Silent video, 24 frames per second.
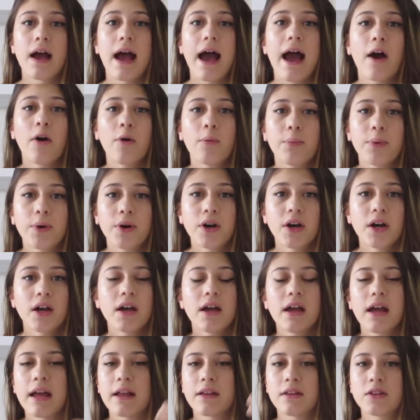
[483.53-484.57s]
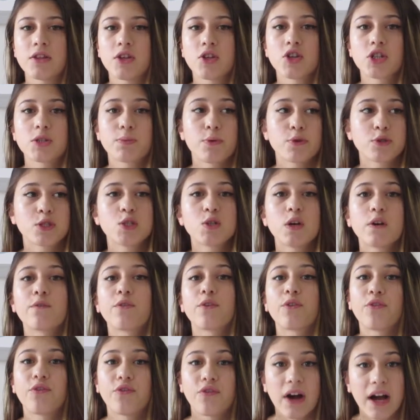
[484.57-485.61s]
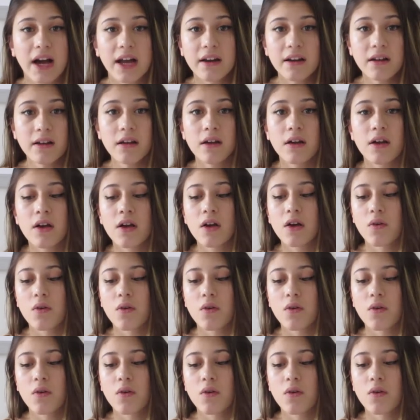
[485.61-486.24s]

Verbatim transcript: output and you're supposed to do it for fun